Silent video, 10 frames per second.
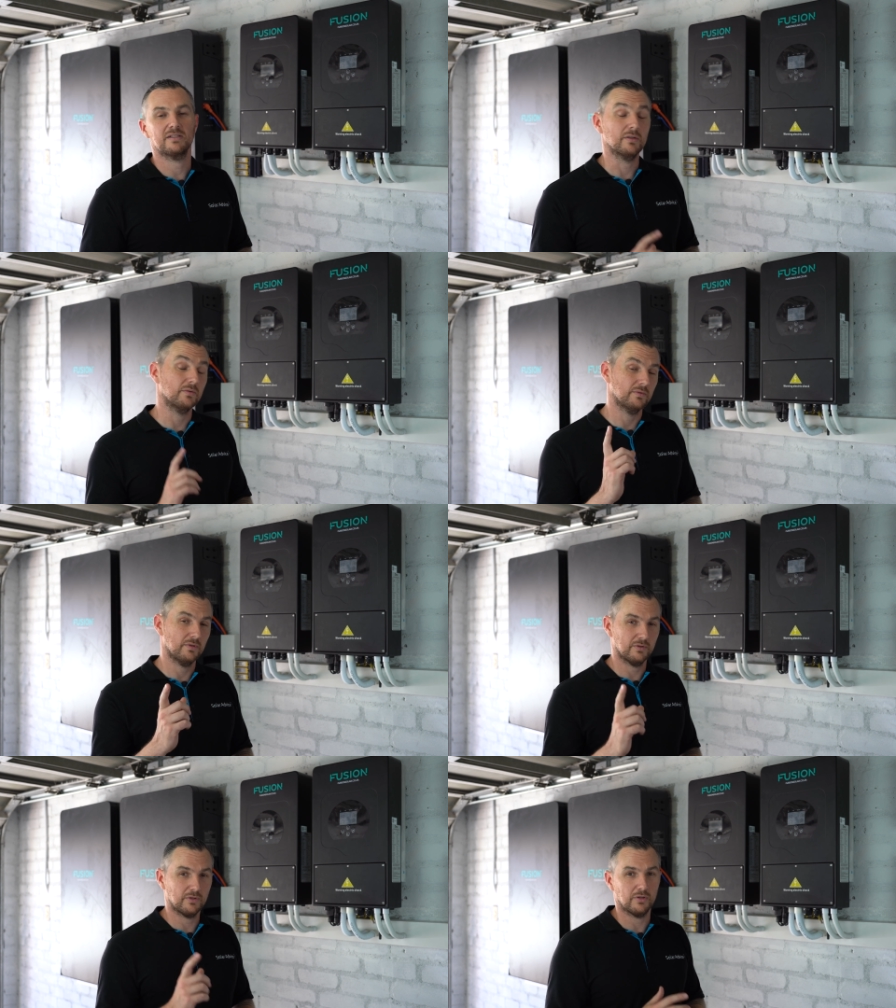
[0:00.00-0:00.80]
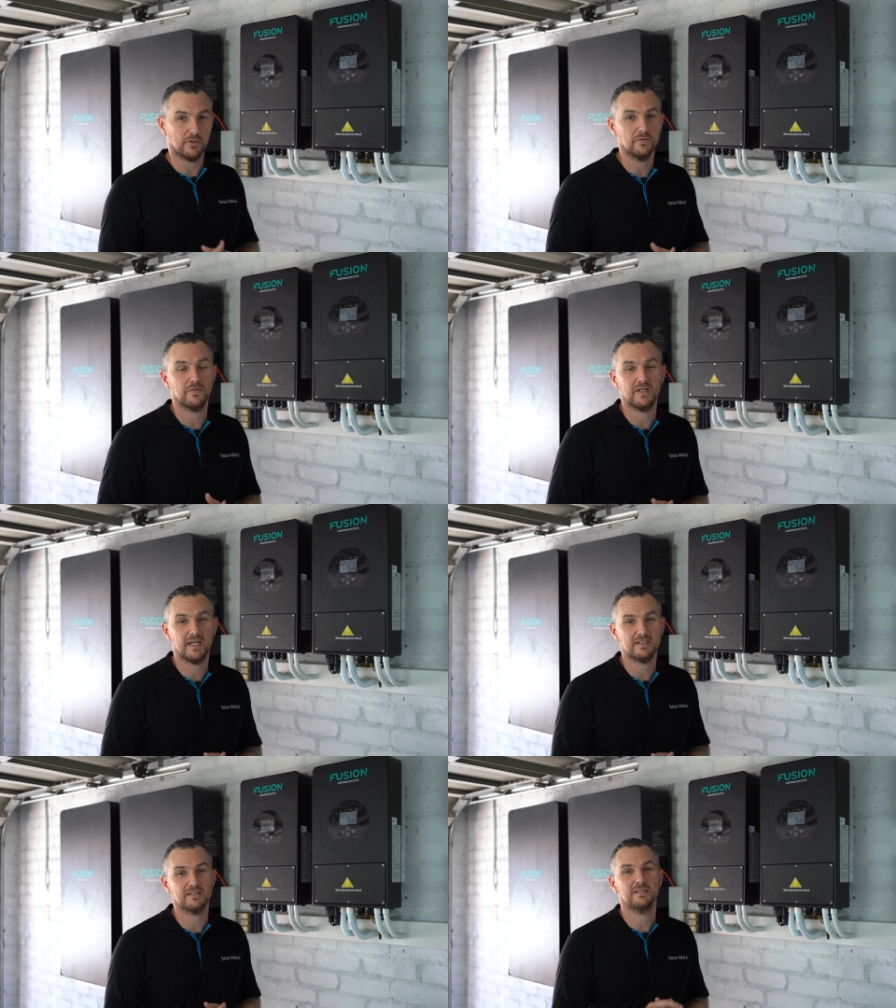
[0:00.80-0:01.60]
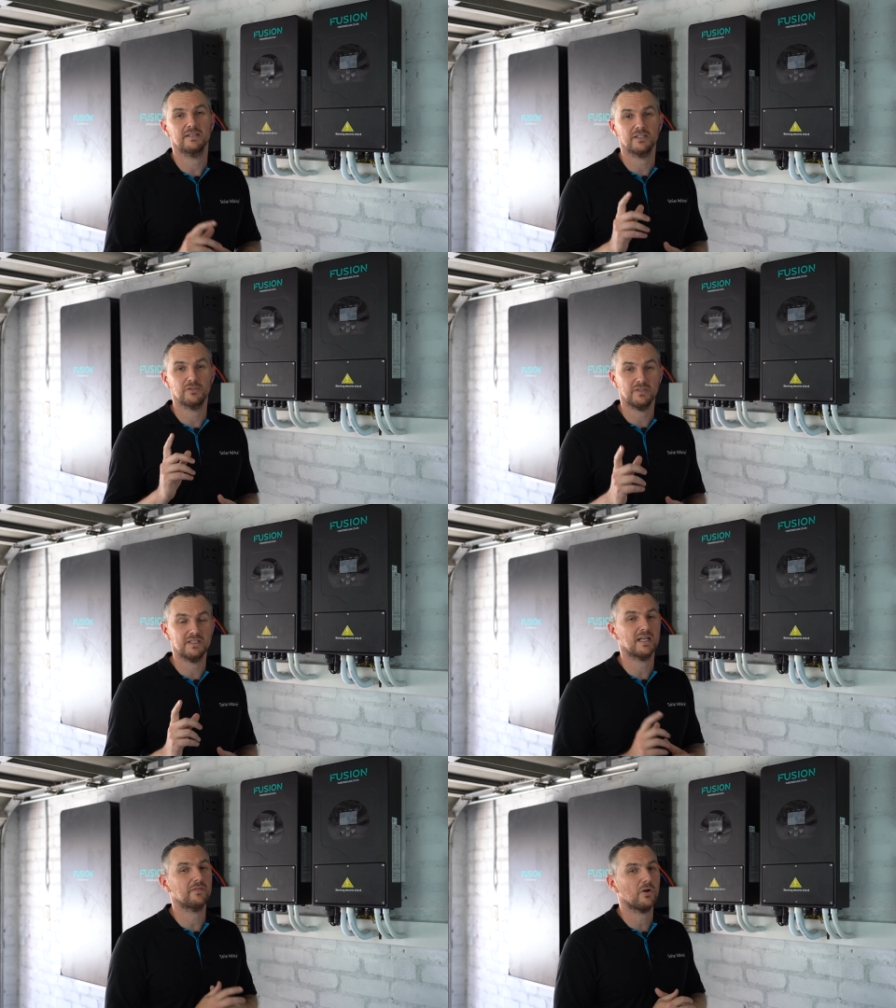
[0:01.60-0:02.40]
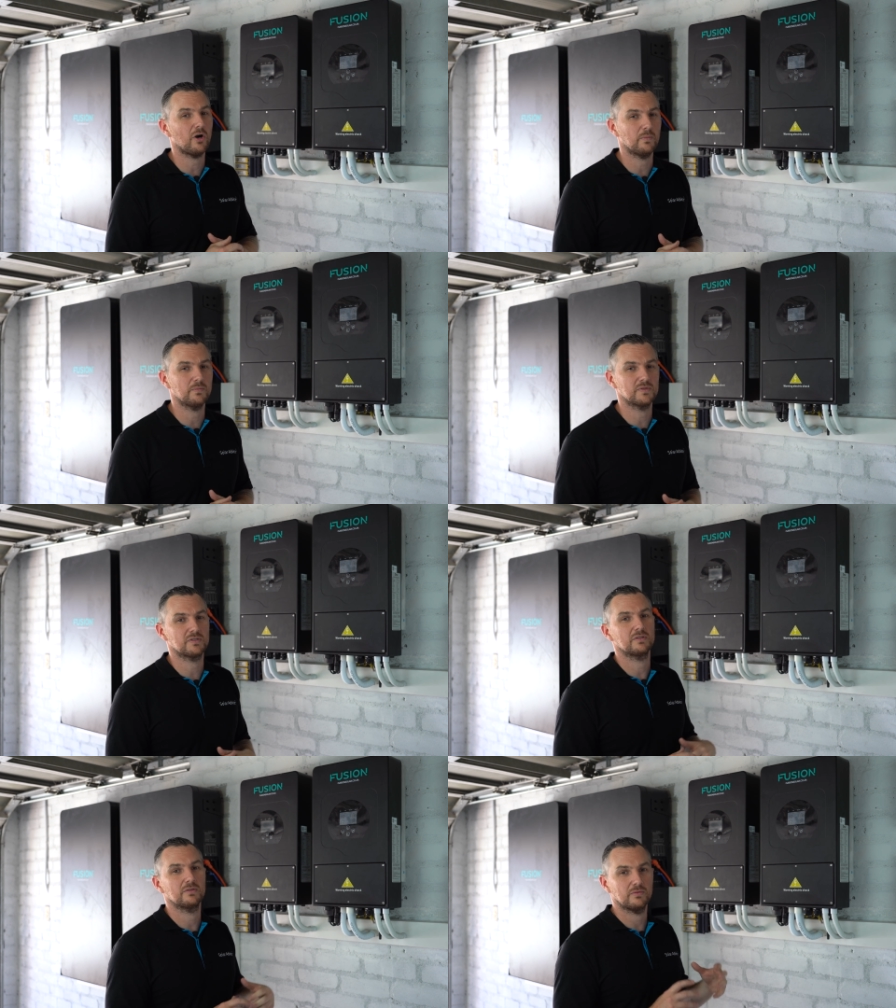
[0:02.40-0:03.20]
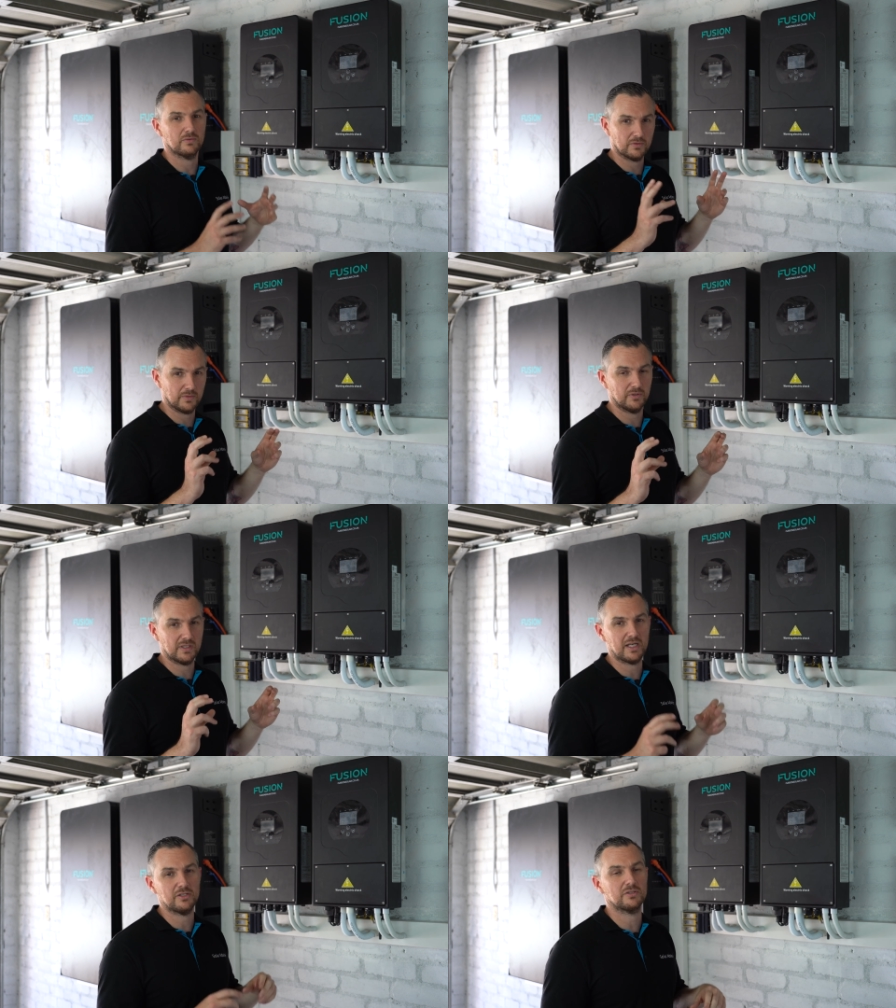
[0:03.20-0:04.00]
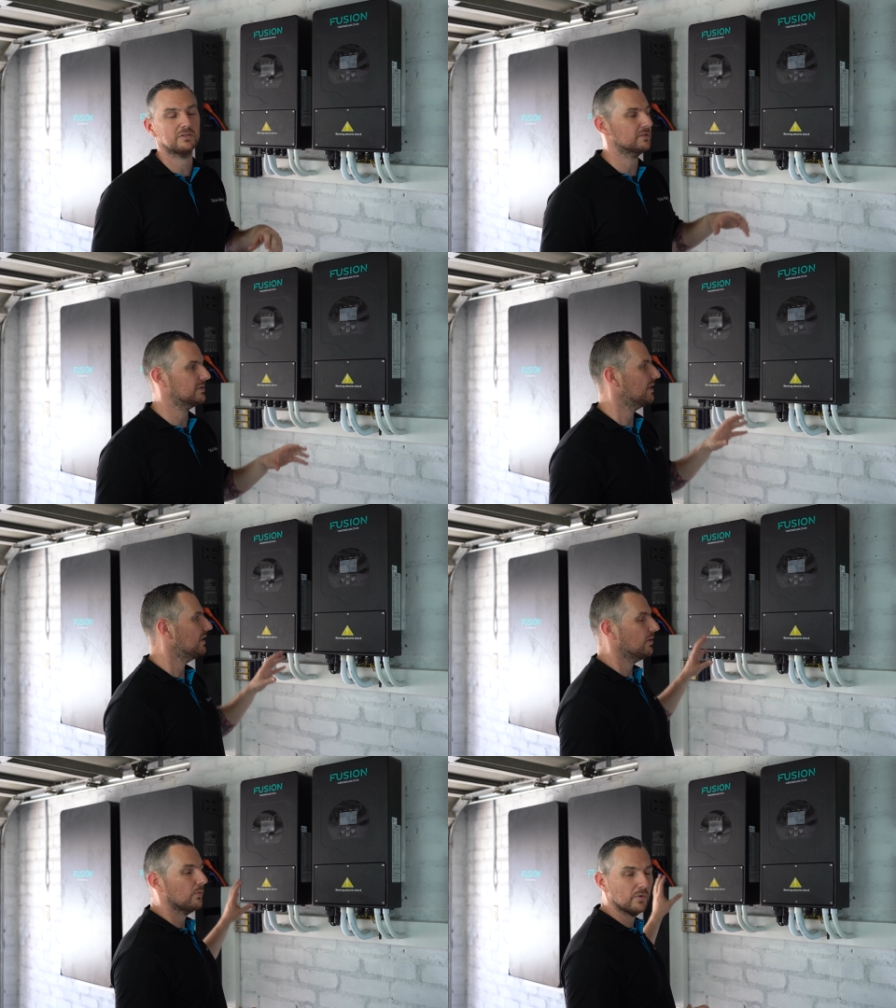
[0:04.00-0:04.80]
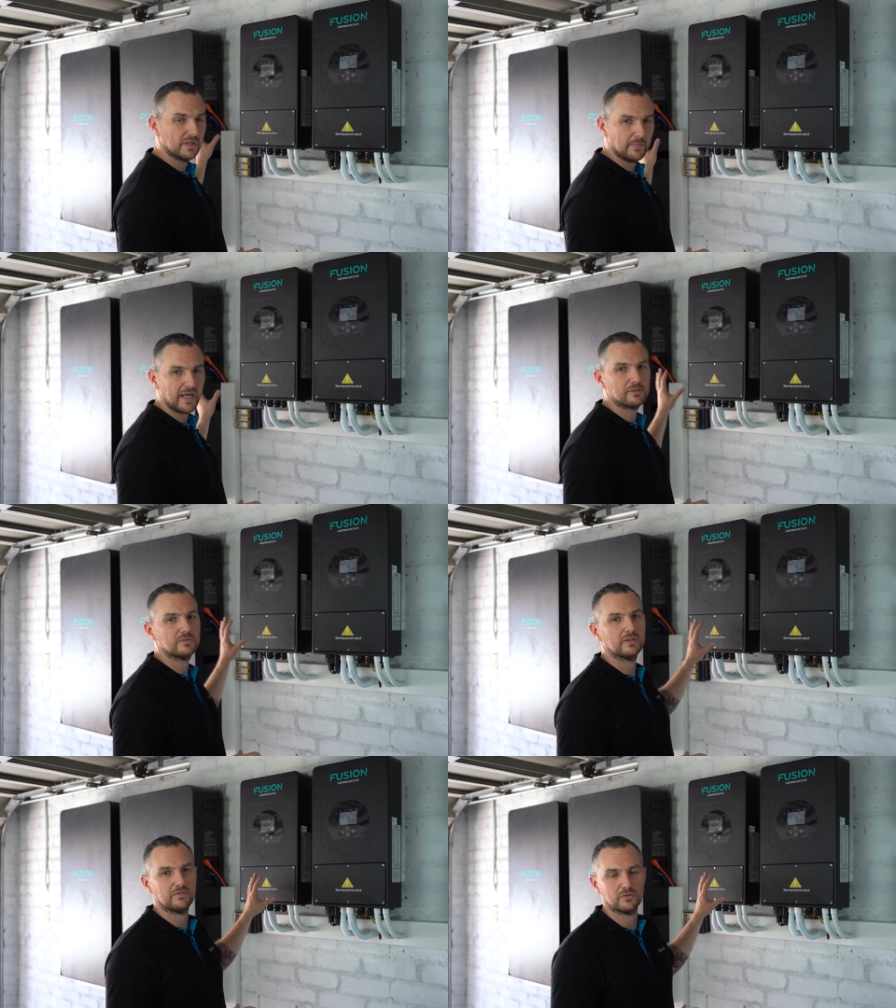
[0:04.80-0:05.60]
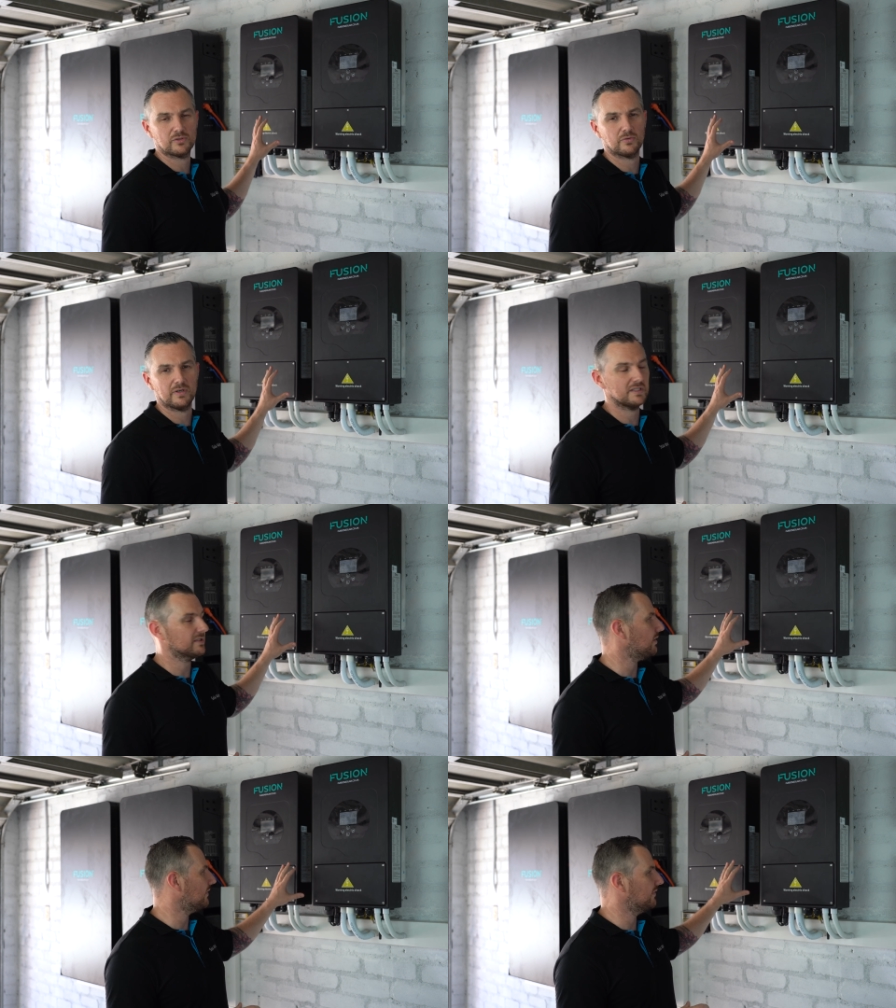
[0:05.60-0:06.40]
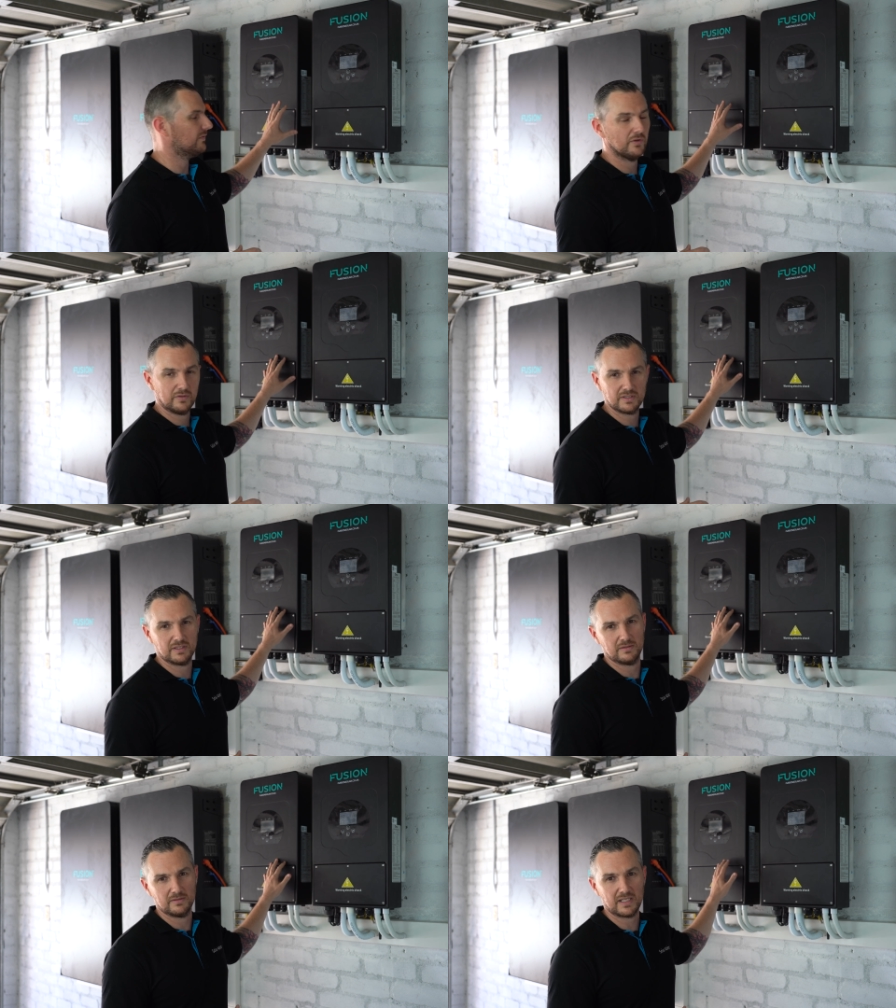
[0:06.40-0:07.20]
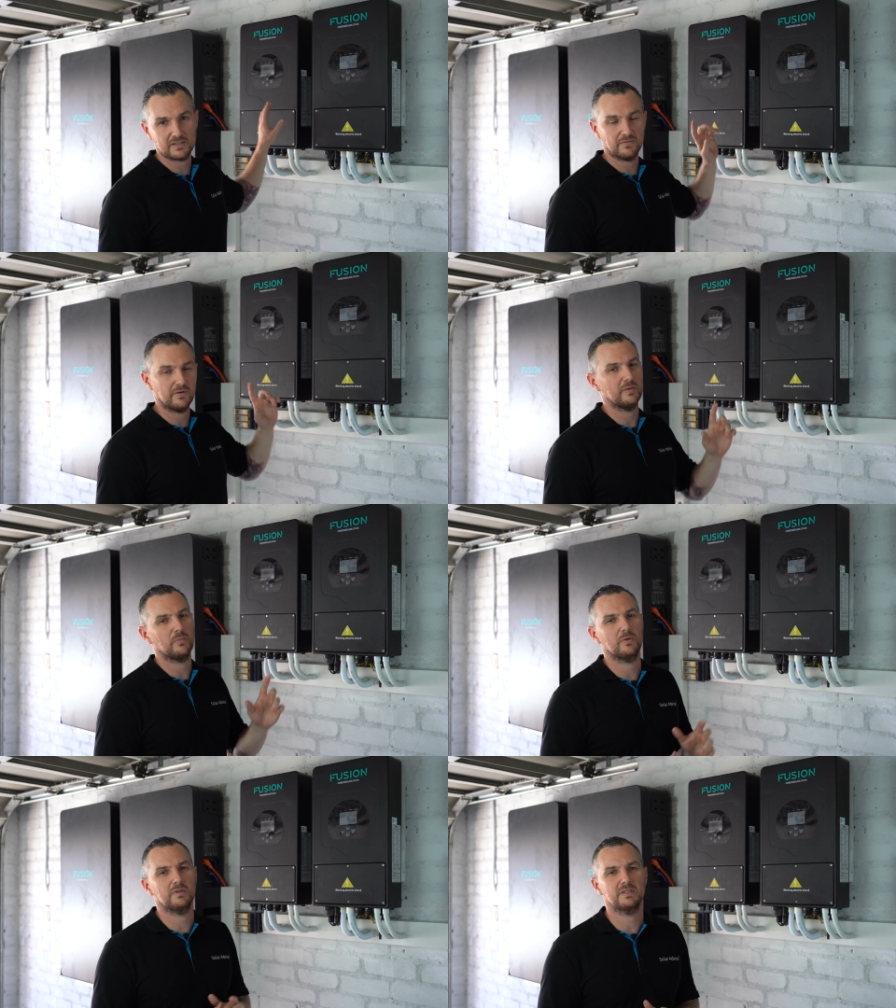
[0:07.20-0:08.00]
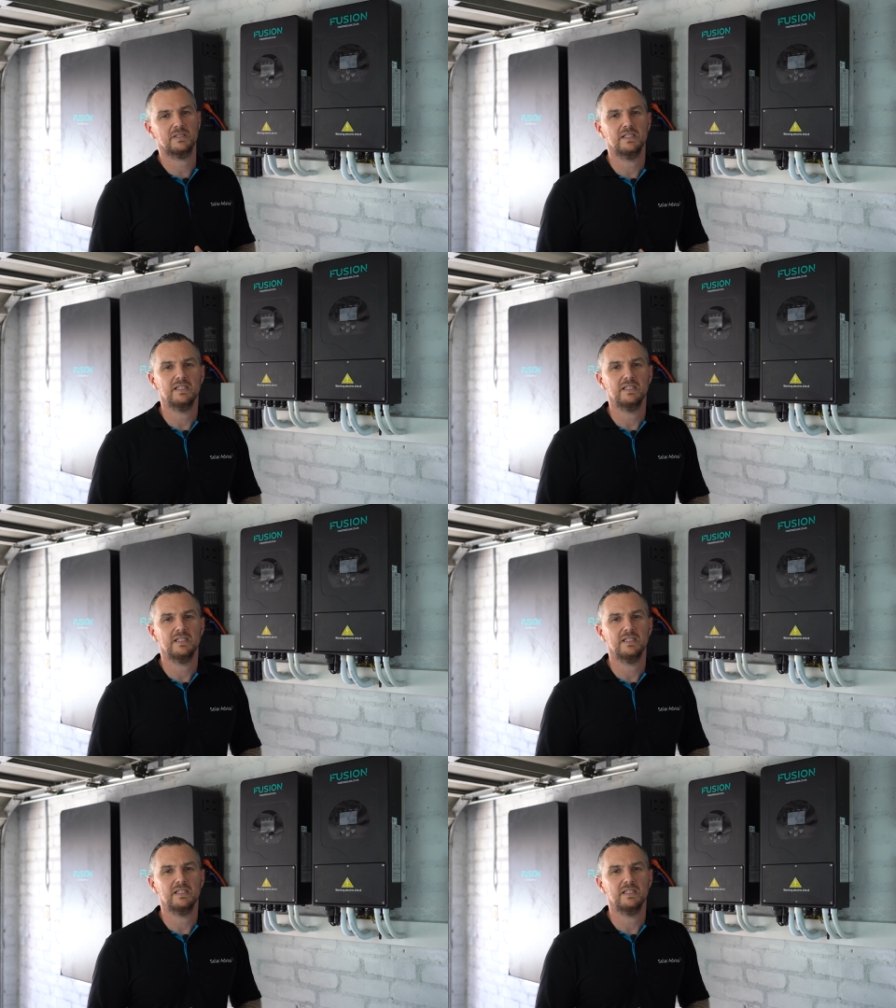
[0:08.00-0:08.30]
So don't forget that you need to have comms or communications with the battery of your choice of inverter. That's very important.